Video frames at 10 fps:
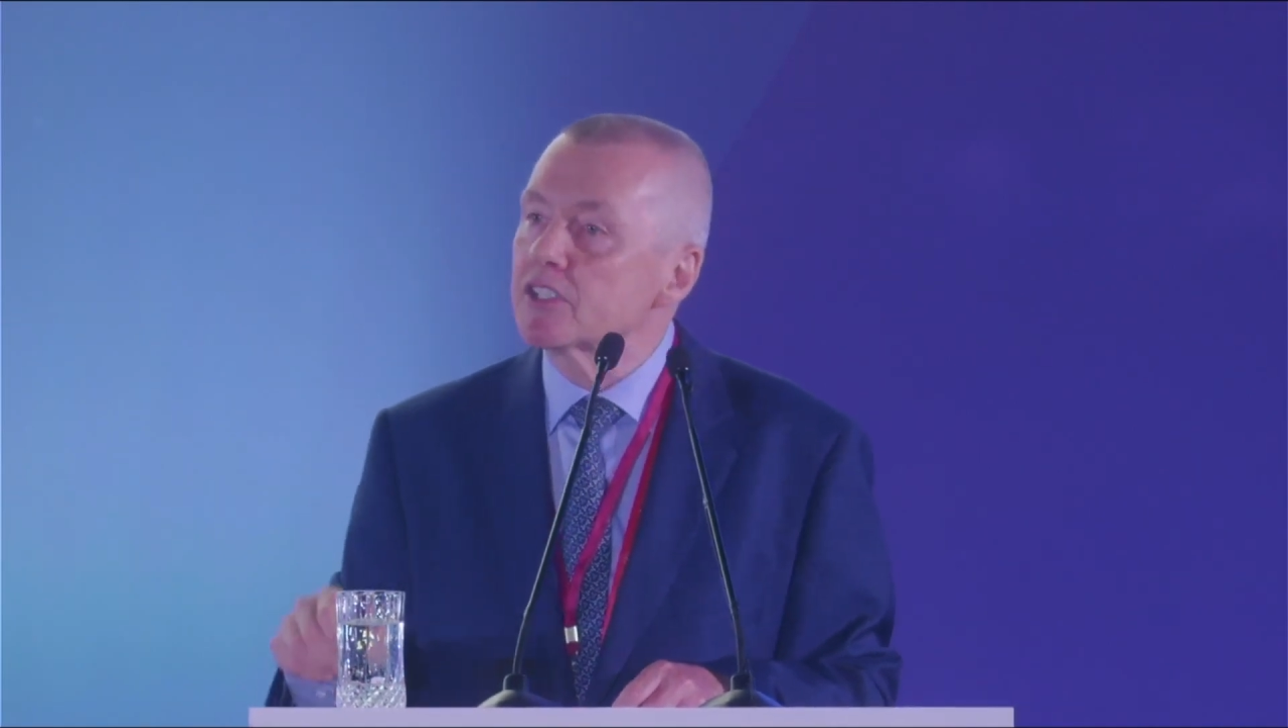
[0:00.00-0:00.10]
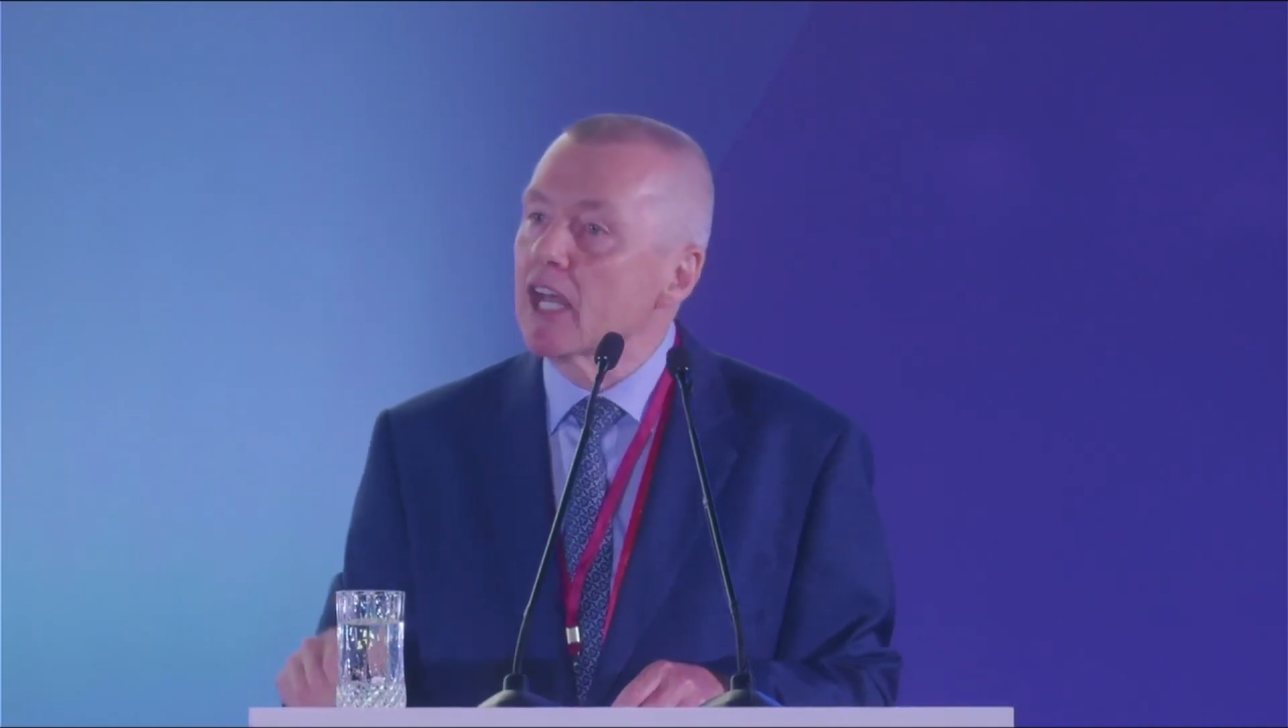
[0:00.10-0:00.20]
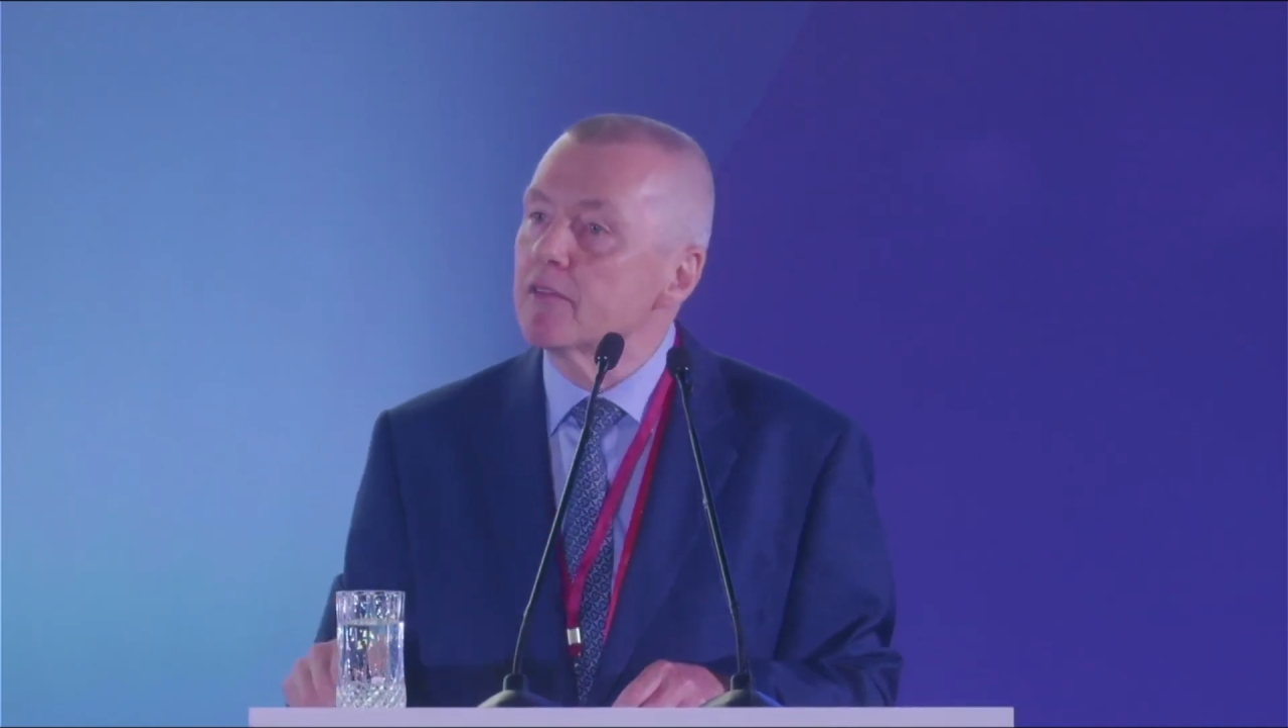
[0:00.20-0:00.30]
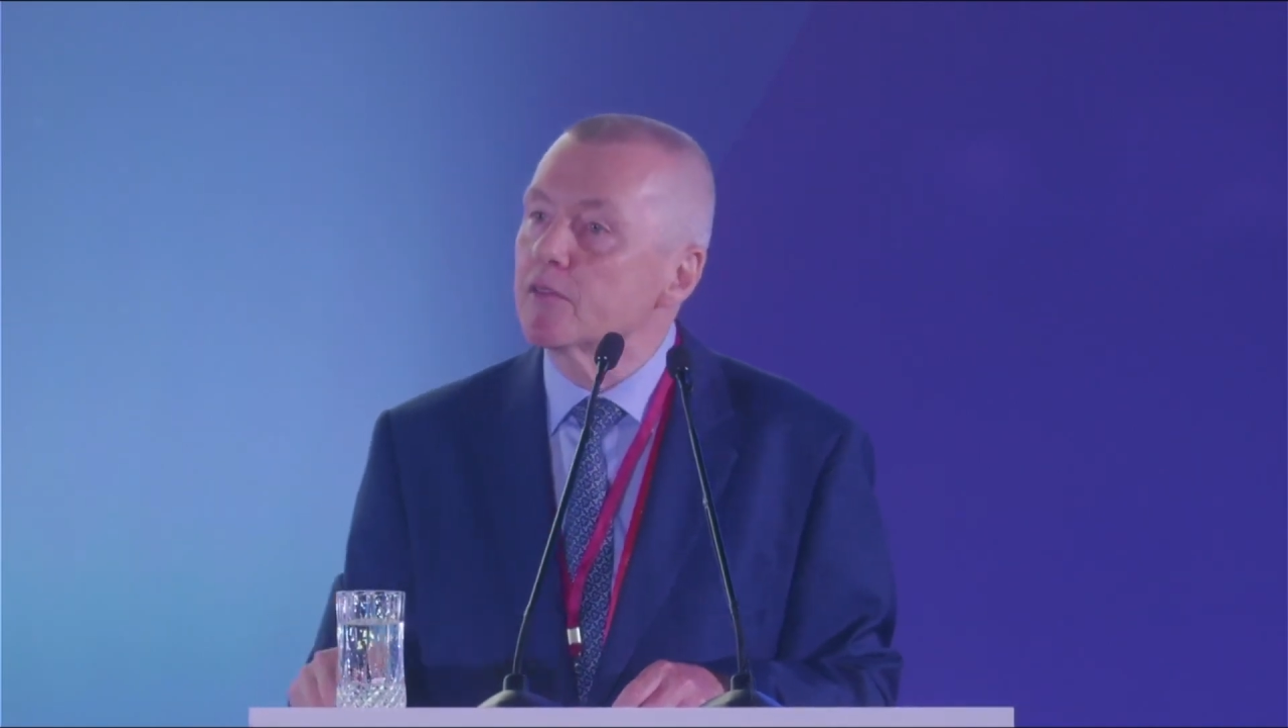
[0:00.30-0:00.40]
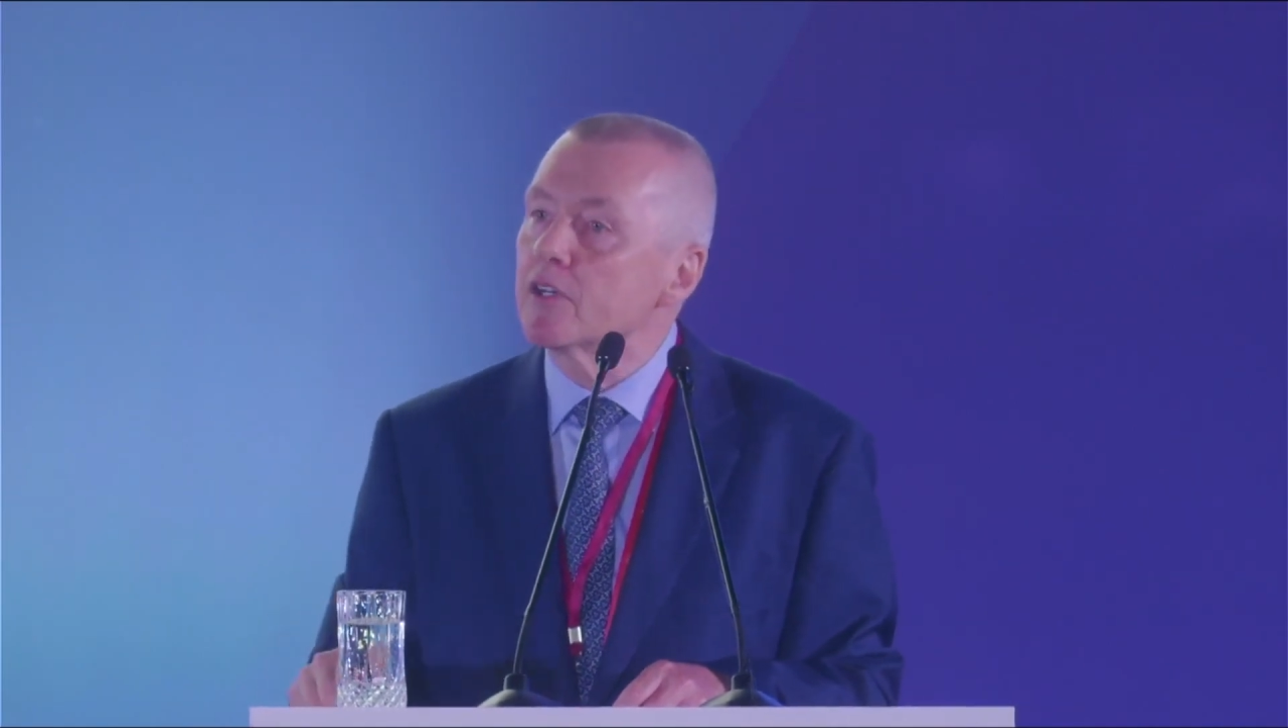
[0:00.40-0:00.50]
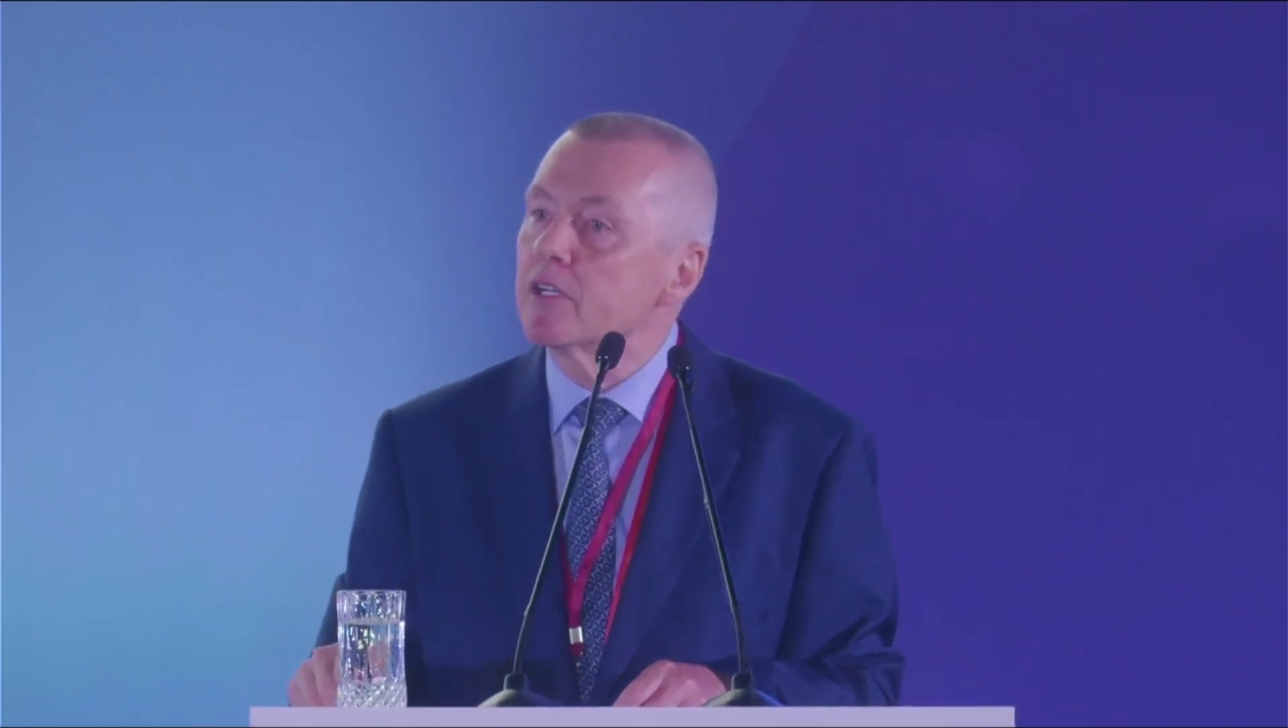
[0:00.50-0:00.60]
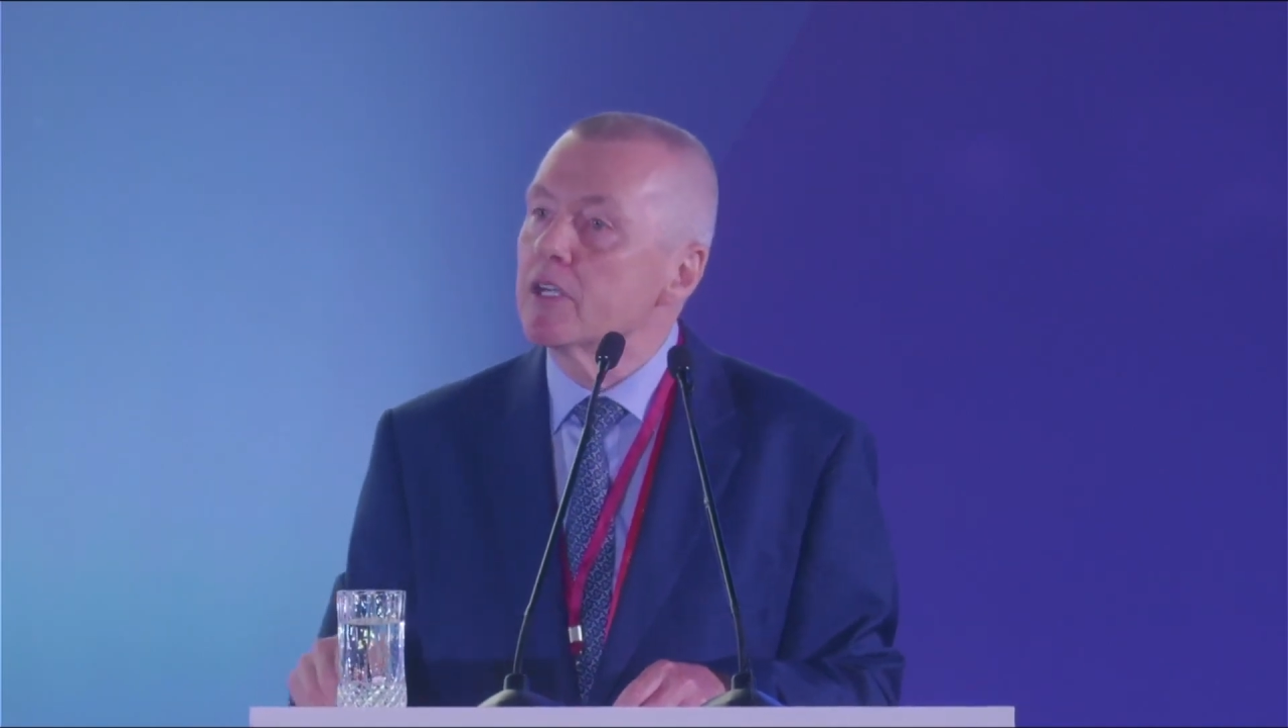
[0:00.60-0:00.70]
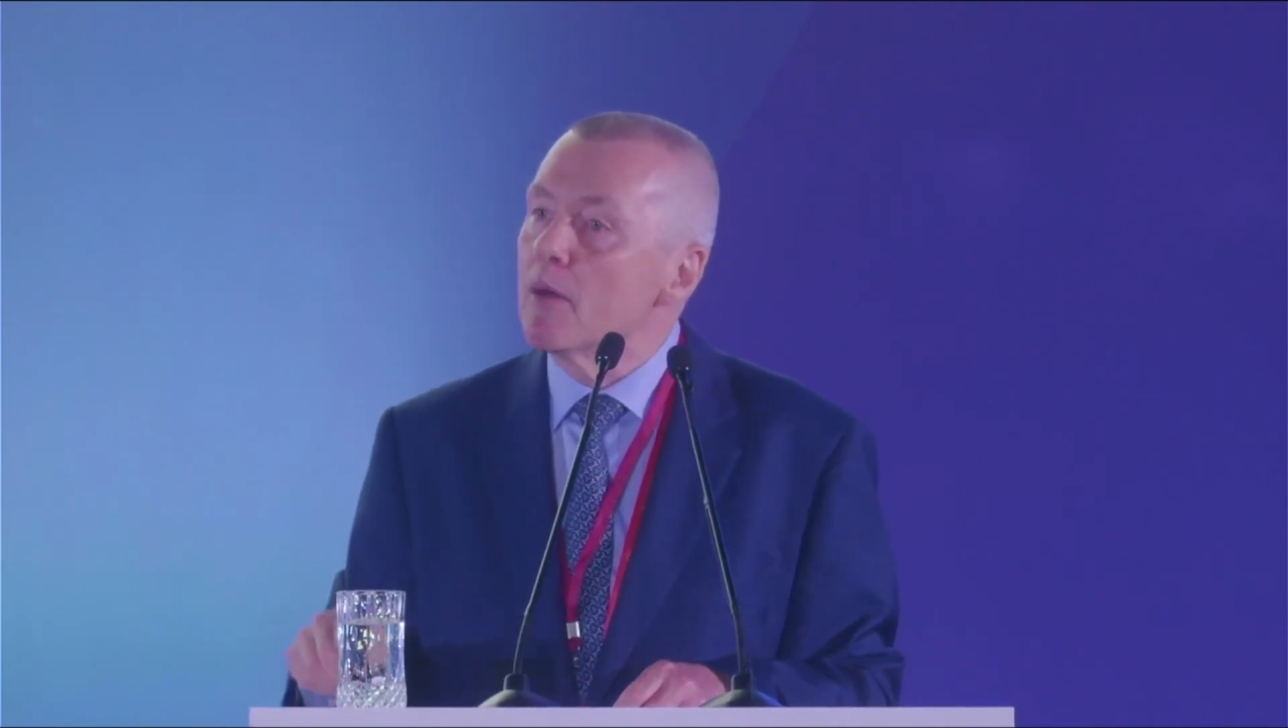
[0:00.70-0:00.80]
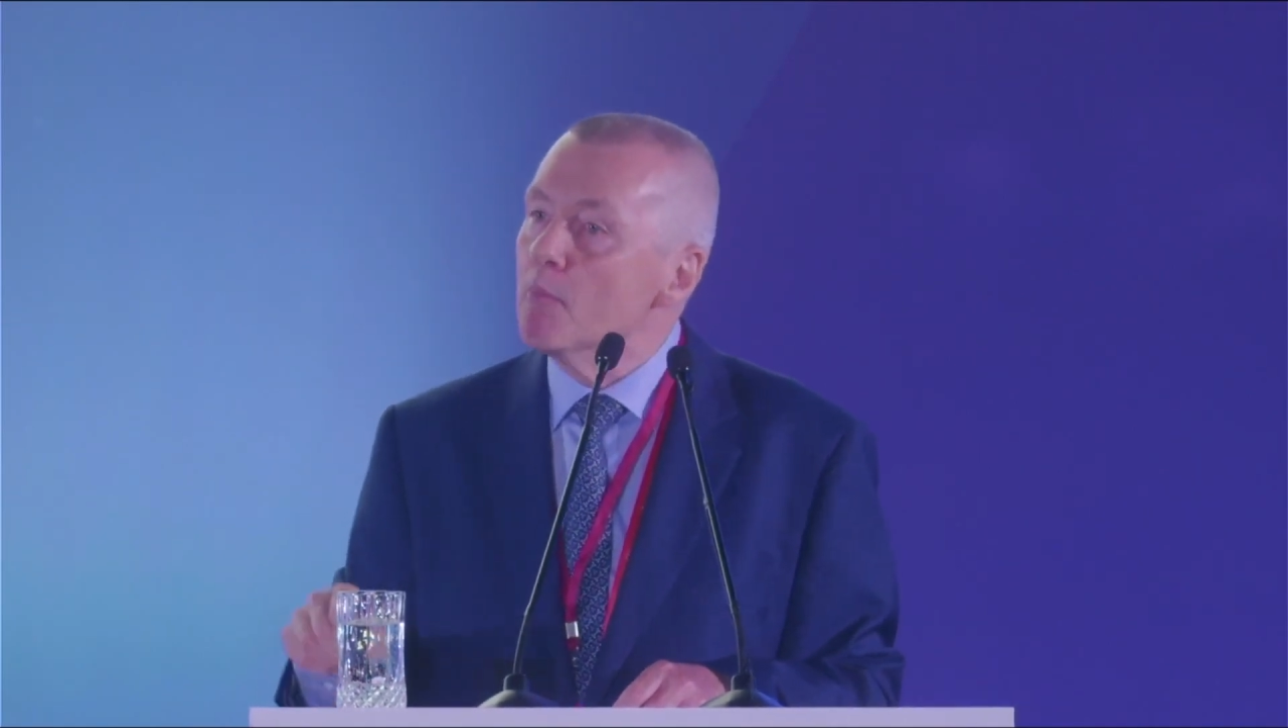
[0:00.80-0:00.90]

safer,